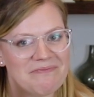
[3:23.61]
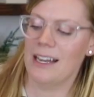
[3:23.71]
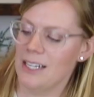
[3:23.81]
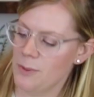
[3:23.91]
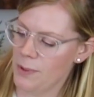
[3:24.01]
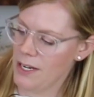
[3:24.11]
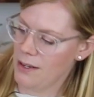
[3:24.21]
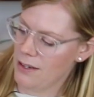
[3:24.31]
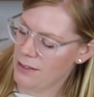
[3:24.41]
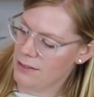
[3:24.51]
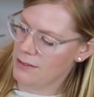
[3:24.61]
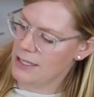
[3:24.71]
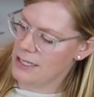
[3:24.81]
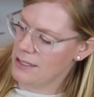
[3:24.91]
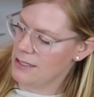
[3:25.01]
And it's a pretty
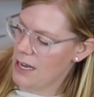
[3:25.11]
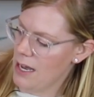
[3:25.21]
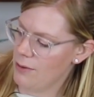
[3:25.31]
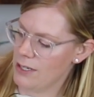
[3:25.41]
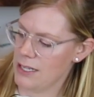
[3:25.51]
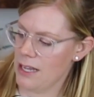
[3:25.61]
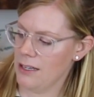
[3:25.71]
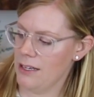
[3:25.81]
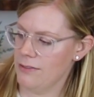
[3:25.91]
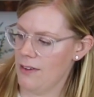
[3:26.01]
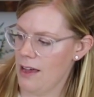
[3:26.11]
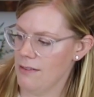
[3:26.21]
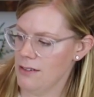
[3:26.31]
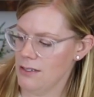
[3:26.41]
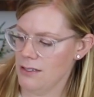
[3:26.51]
decent size. What is that, like
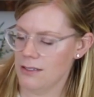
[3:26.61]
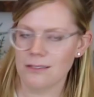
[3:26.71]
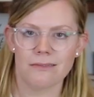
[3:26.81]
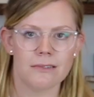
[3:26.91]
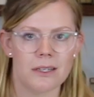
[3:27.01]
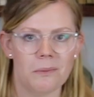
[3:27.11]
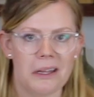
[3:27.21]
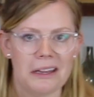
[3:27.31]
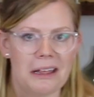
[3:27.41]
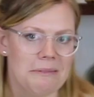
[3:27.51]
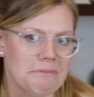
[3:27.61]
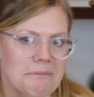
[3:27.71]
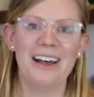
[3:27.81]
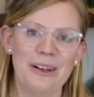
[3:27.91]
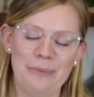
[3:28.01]
5 inches? Something like that.
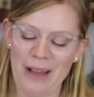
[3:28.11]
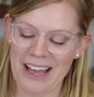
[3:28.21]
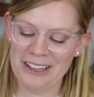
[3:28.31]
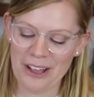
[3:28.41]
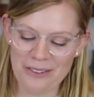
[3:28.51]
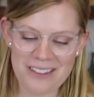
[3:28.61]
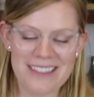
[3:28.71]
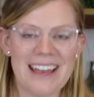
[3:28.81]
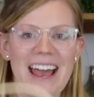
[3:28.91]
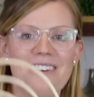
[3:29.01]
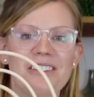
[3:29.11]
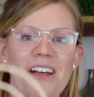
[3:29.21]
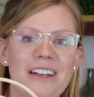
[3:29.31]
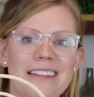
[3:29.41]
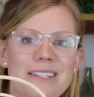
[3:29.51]
I love that they have a
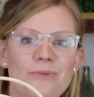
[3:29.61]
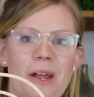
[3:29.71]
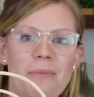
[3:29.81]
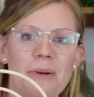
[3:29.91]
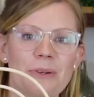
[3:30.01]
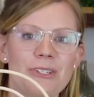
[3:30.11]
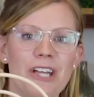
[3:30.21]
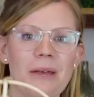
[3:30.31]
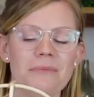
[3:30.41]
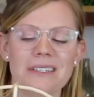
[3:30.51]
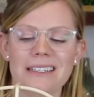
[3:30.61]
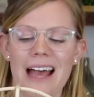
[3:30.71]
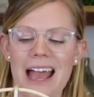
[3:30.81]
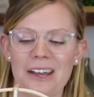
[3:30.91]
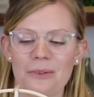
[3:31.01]
lot of these rainbow shaped
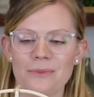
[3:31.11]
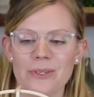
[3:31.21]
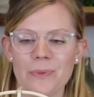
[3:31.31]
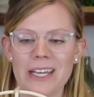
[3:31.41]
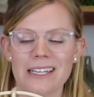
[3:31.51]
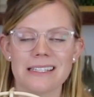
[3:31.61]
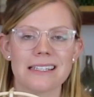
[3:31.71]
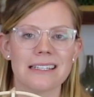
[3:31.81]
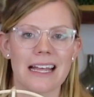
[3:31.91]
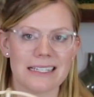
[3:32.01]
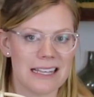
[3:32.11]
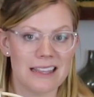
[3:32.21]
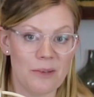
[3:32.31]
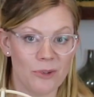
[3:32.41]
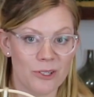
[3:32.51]
items because that's the
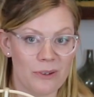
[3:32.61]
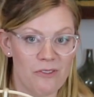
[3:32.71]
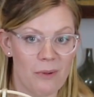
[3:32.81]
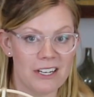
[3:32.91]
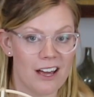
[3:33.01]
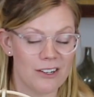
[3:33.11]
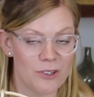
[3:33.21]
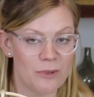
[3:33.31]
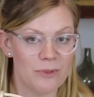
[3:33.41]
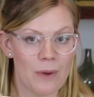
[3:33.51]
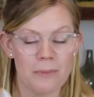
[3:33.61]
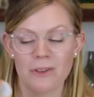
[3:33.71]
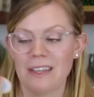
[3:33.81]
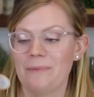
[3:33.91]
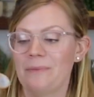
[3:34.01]
theme we're doing for my daughter's rooms,
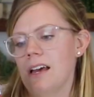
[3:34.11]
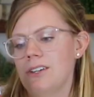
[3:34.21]
rainbow theme.